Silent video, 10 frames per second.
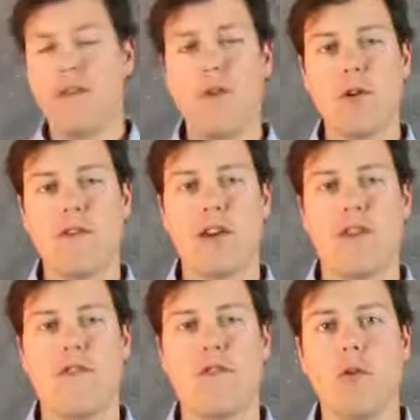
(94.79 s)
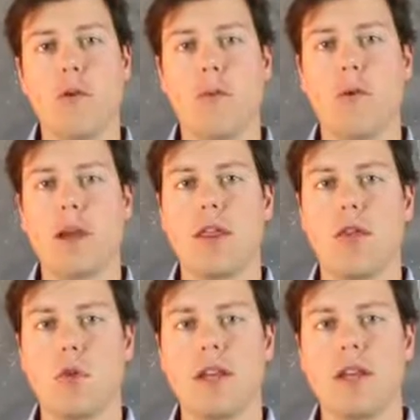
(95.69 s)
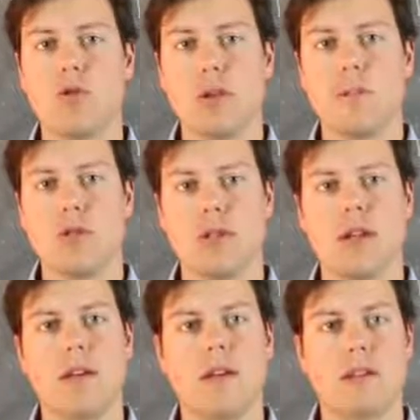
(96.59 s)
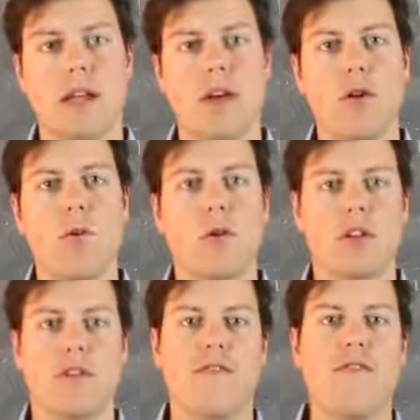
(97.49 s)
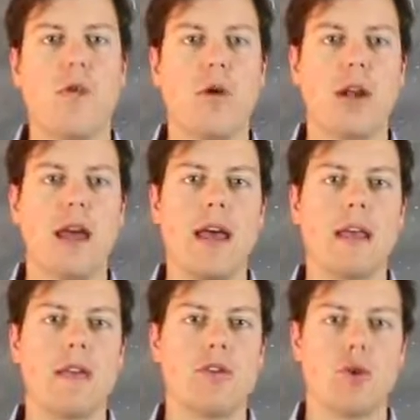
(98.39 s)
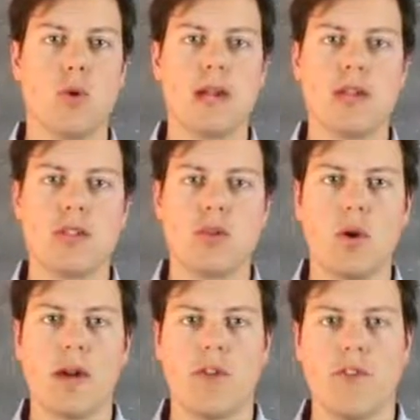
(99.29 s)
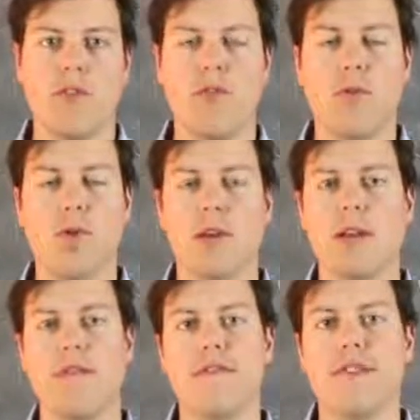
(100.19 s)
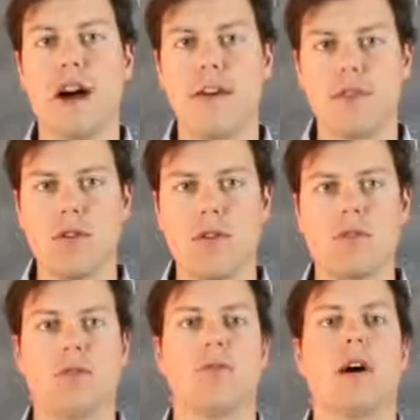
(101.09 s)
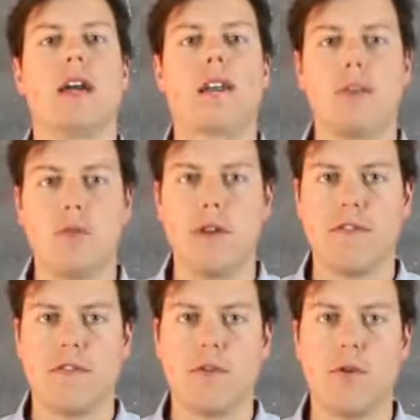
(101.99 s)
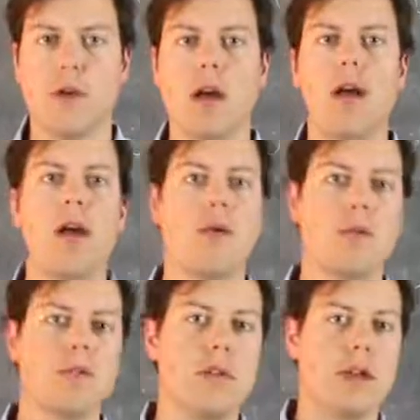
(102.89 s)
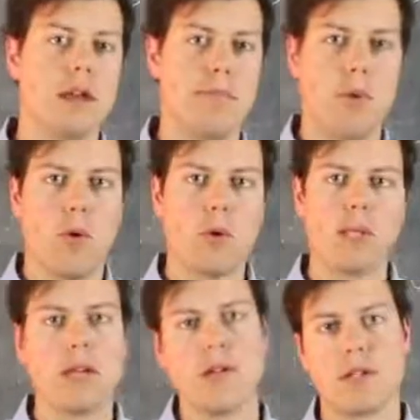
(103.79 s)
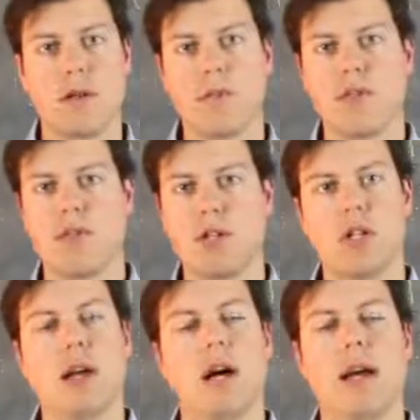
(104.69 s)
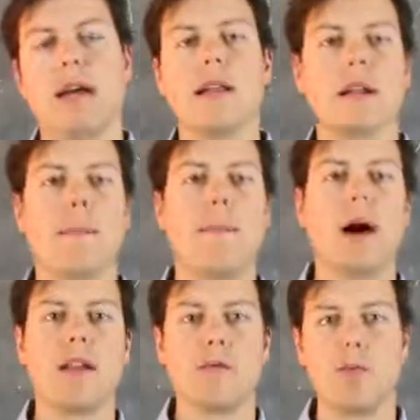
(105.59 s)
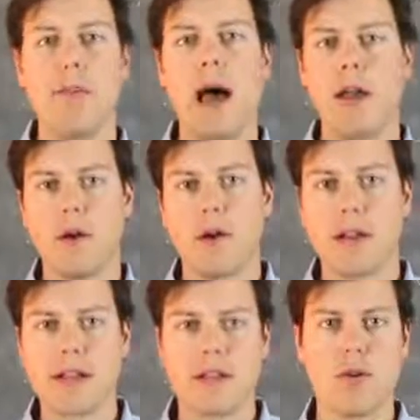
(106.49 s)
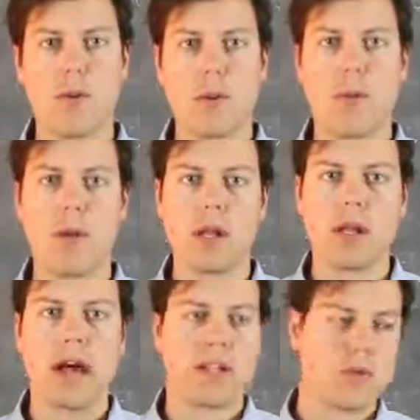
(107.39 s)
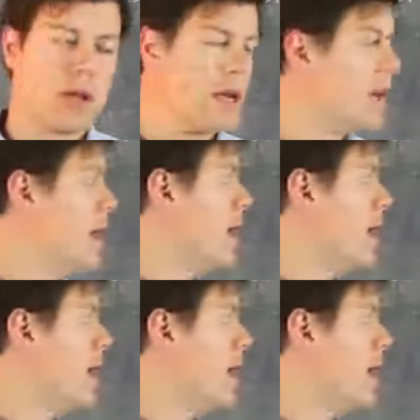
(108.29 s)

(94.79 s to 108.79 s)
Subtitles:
Ford fell 4.33%. This is now the worst 4-day trading stretch for Ford in 5 years. So not a good run for Ford when you take poor sales numbers for July and combine it with bad earnings that were reported last week.